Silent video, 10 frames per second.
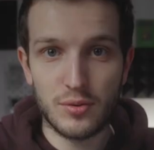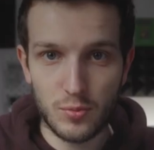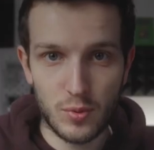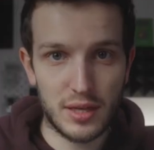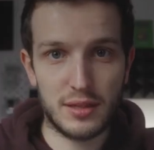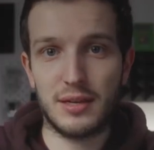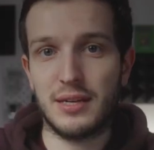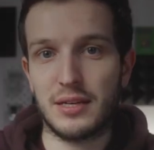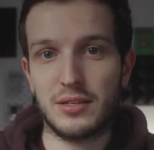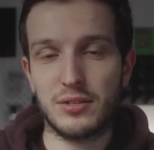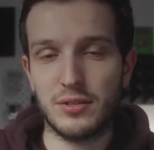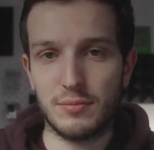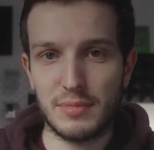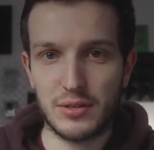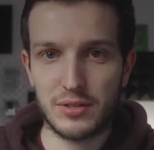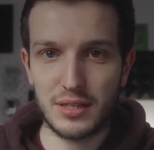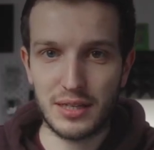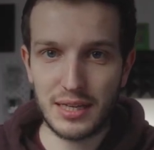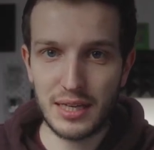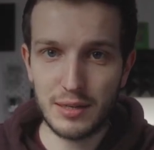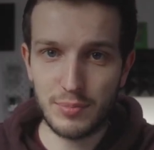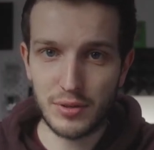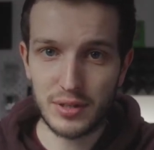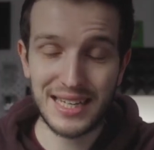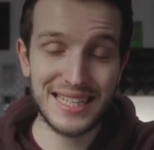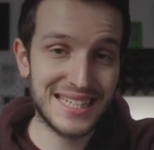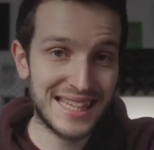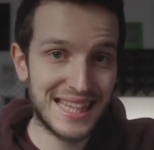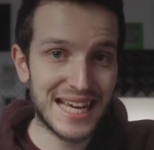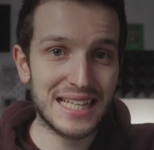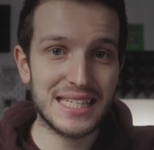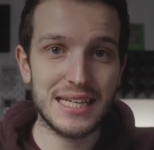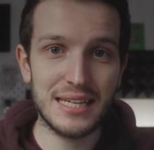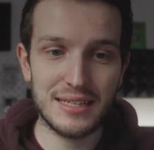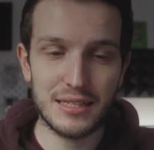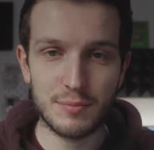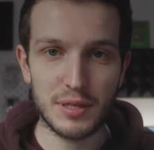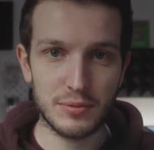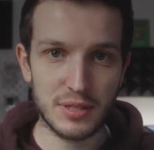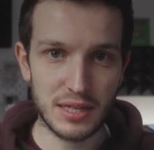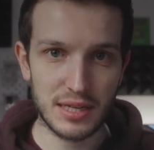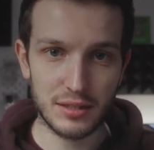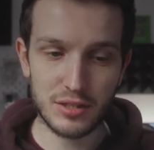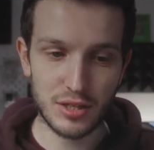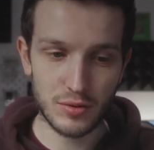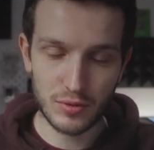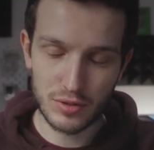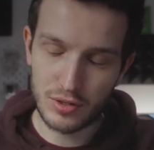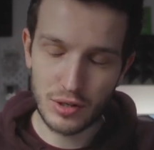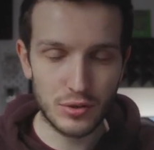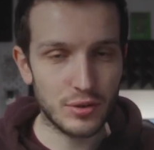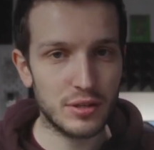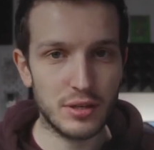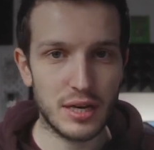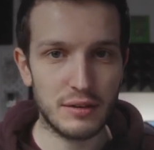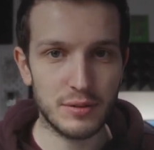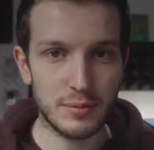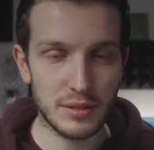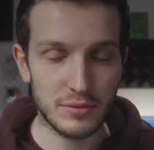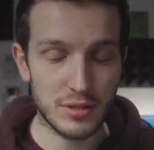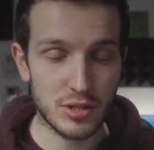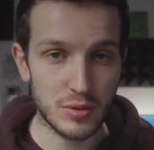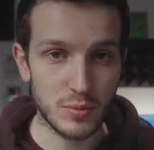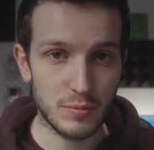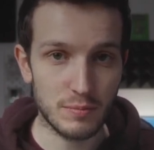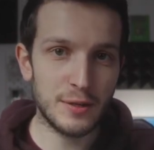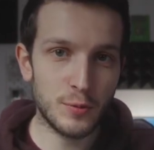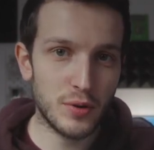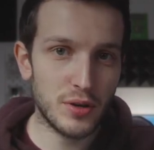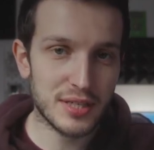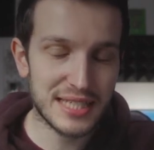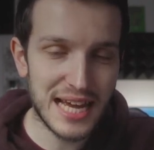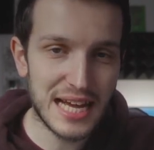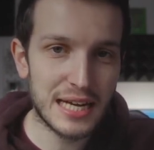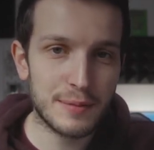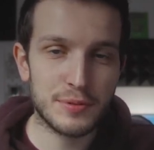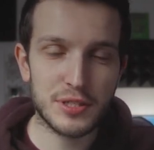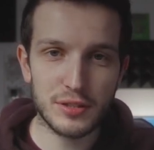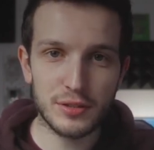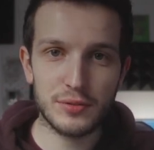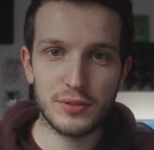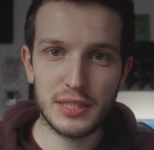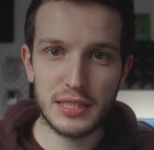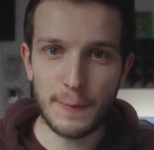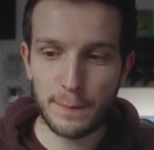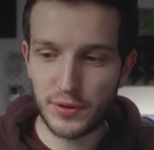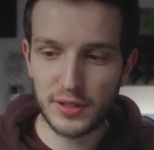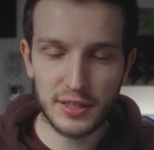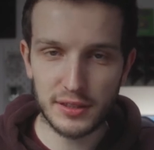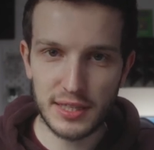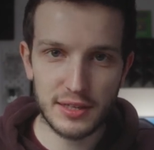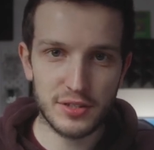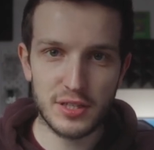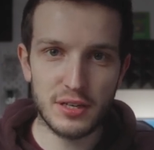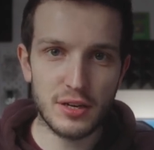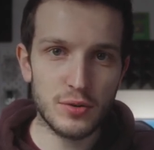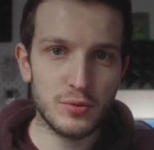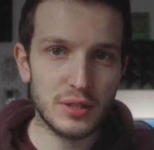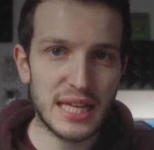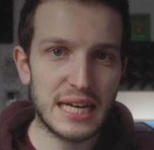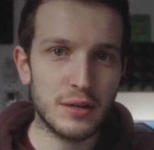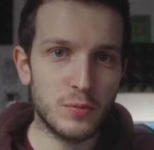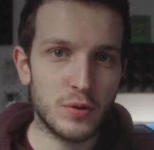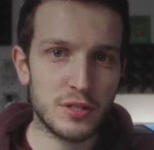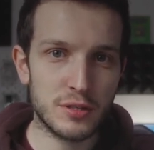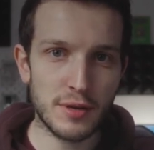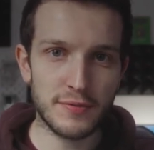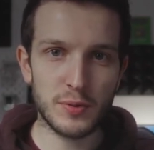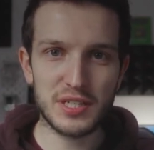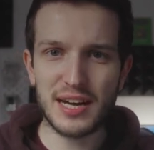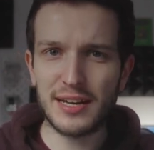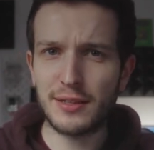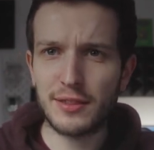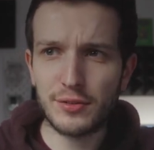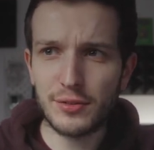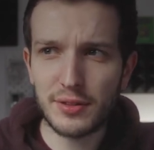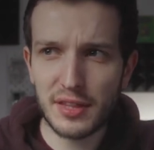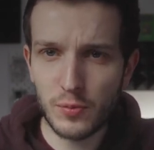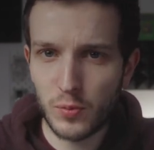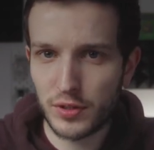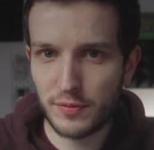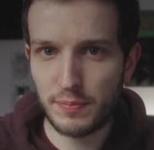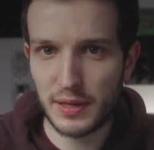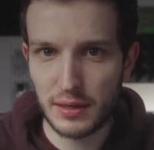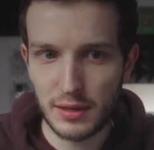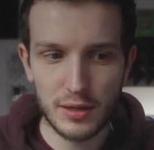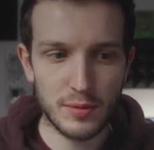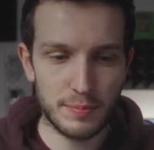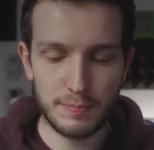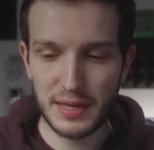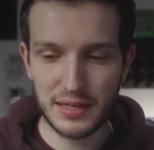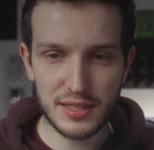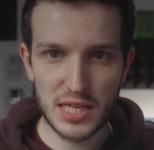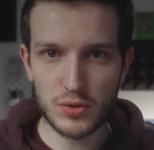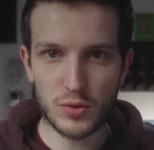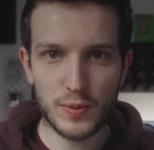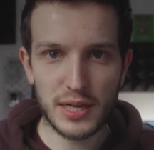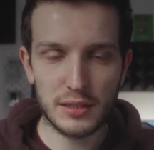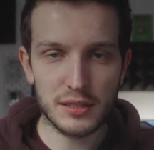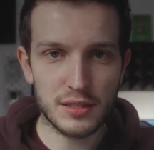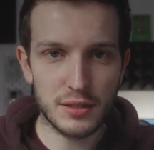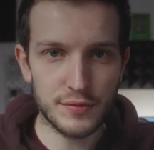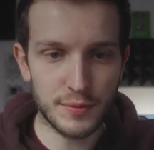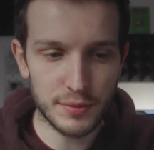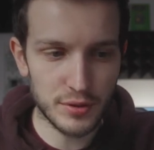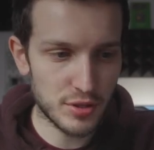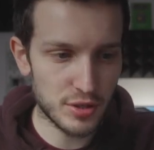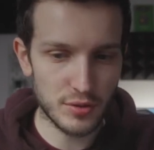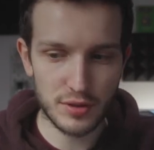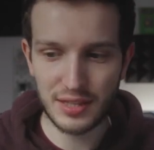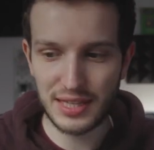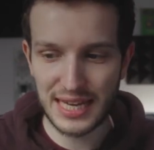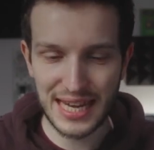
with an external mouse and keyboard. It is that easy to be able to connect the two. There's nothing you have to be able to do. It works absolutely brilliantly. There is no lag whatsoever, which I thought there would have been being as it's all wireless and over Bluetooth and they're